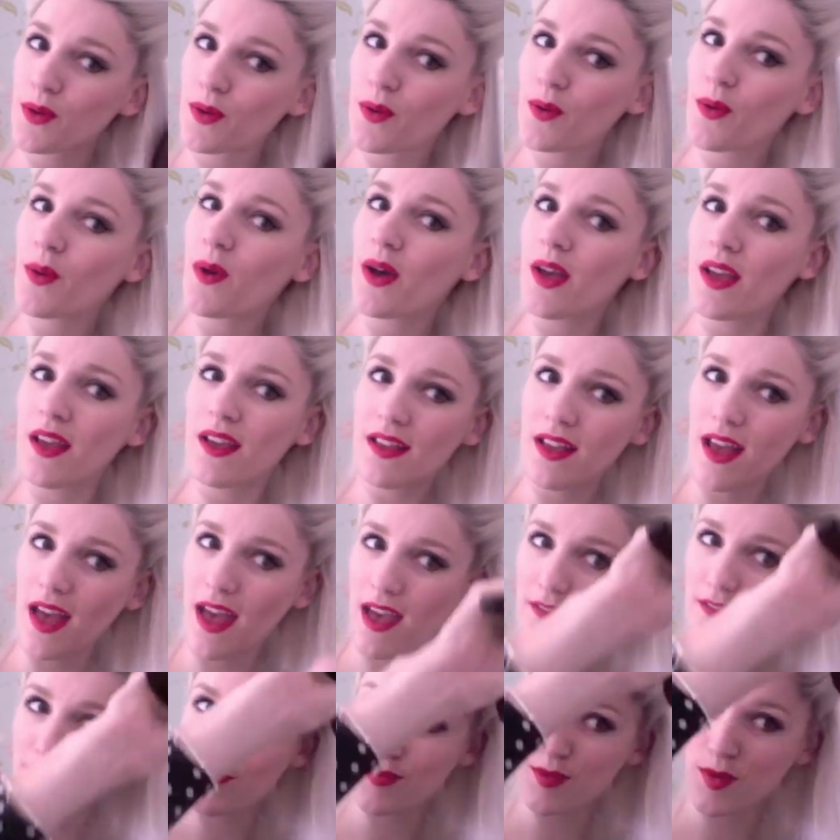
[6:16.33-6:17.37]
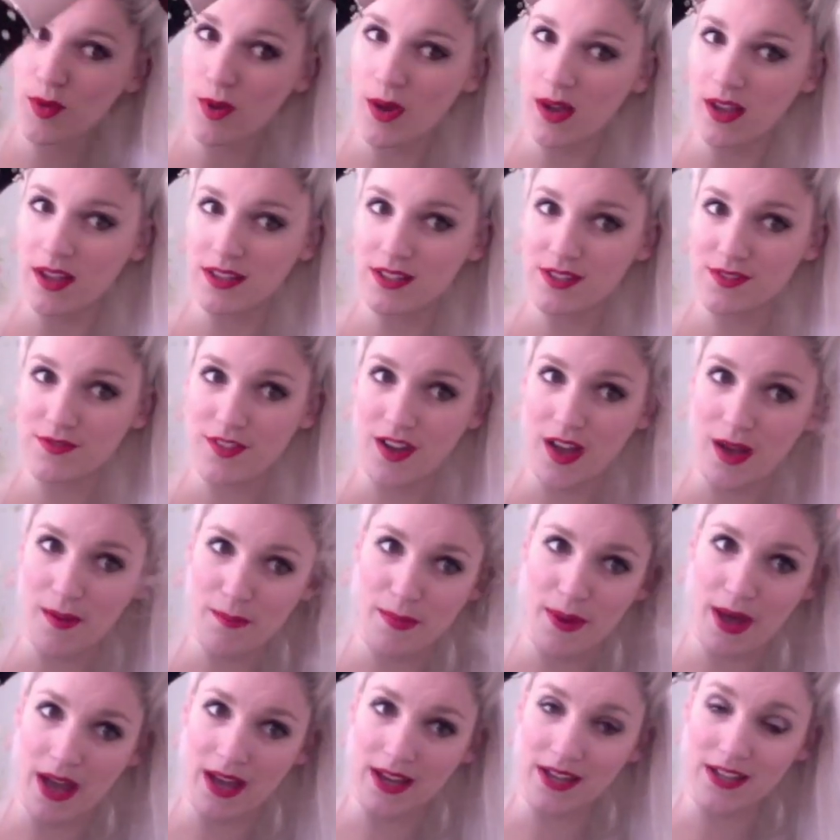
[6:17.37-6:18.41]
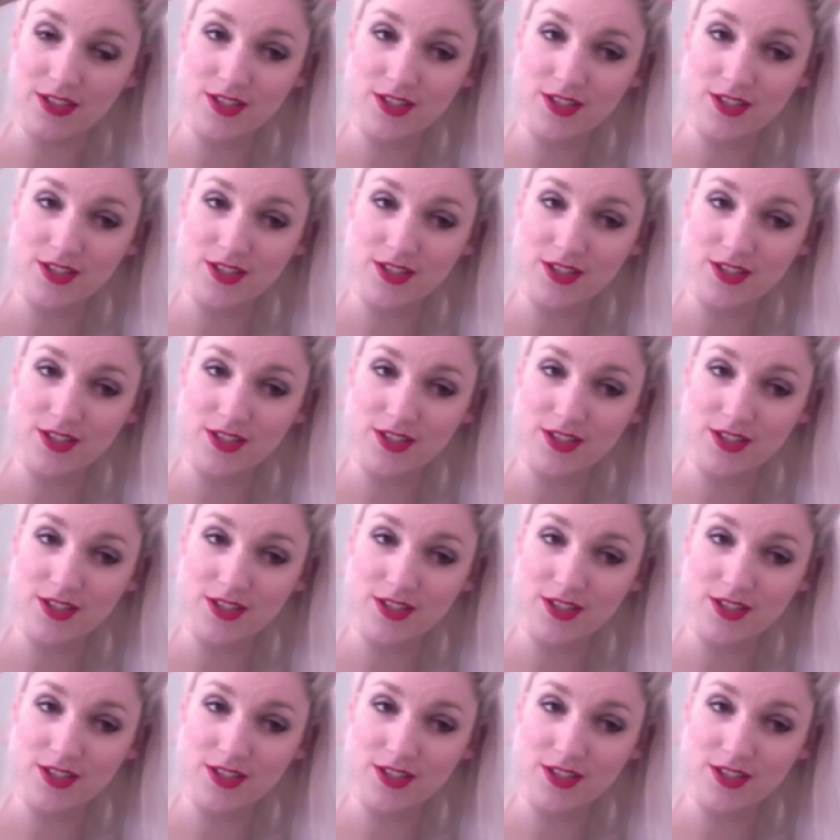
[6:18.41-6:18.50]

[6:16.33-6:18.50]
quite hair from quite as far back